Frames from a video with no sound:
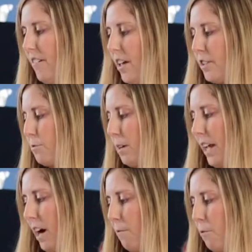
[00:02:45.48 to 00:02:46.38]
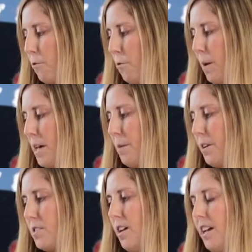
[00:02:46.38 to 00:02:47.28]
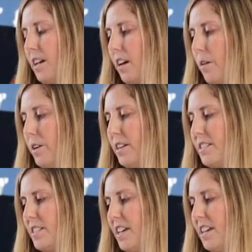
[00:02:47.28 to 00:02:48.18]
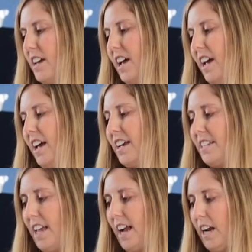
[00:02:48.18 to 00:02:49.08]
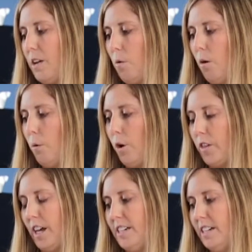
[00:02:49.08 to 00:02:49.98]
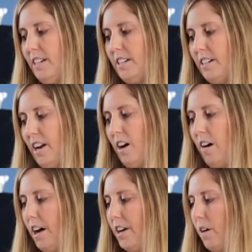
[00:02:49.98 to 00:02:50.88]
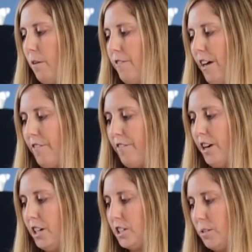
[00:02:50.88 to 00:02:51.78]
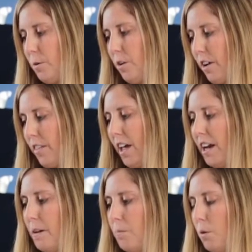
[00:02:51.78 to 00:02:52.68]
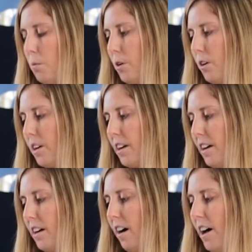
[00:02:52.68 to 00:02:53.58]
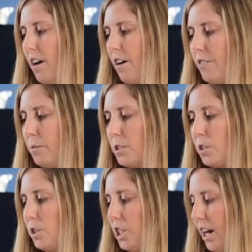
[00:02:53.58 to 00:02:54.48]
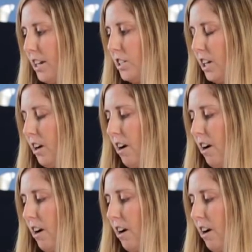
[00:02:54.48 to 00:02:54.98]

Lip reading: That's really helpful for me because I can go in and see exactly what work they did. I know if they finished the work, they need more work. I know if it was too challenging.